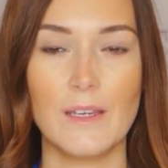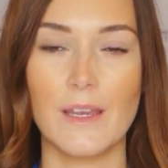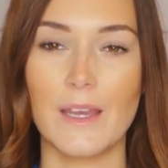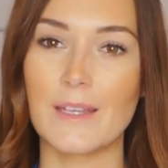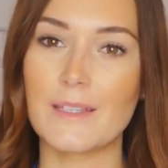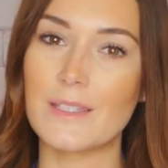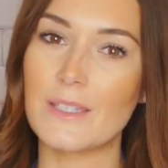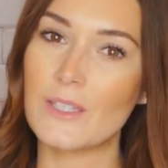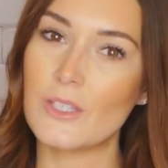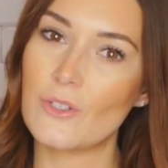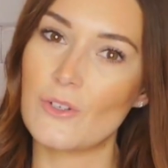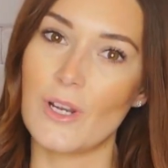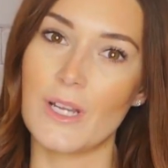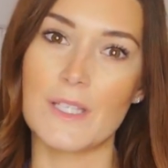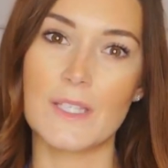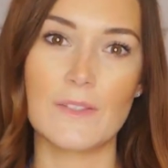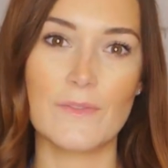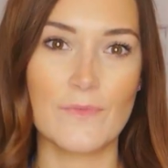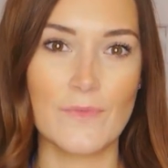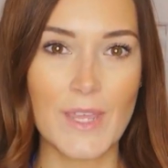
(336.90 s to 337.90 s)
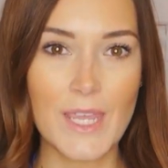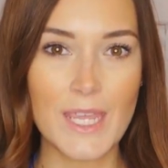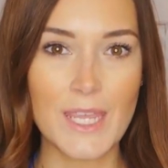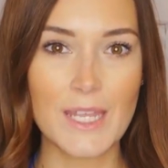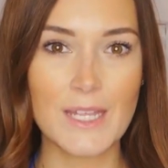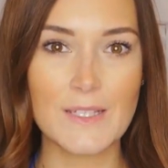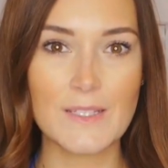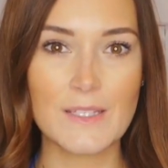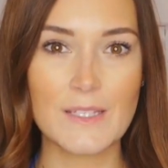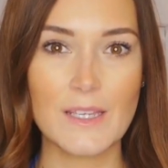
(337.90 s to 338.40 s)
As the stress
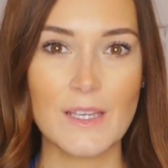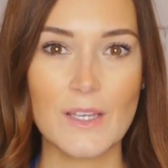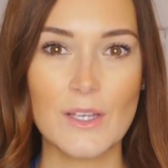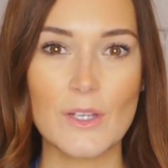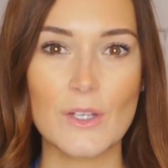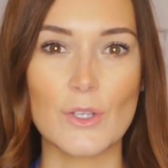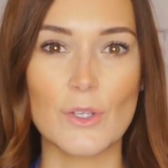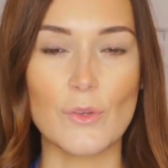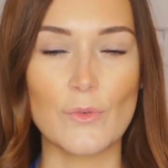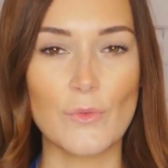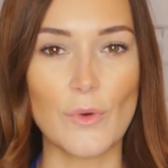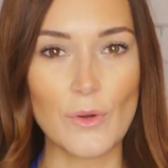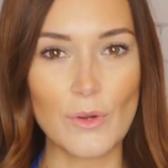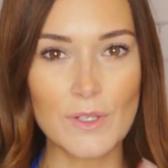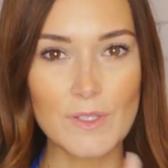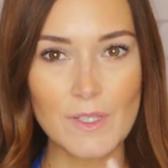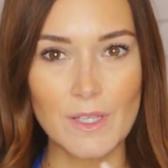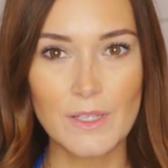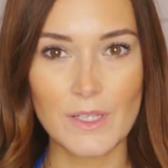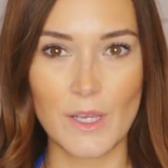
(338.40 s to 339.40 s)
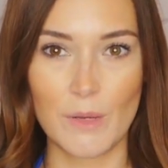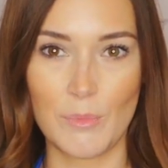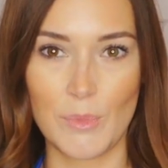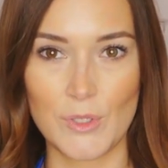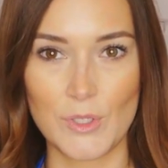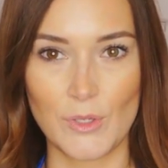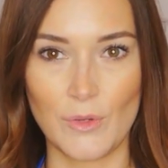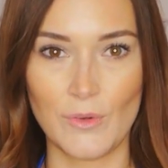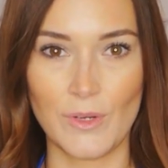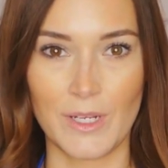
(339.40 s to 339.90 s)
fades, you focus on the
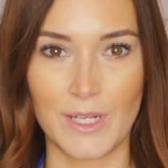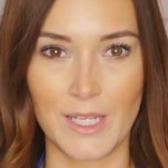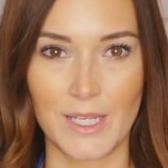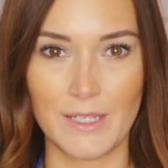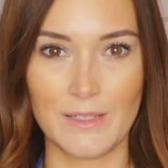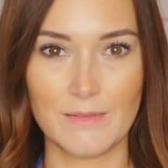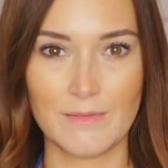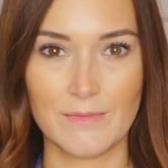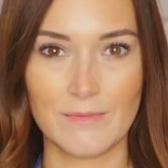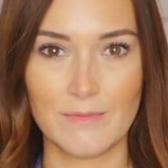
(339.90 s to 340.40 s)
opportunity.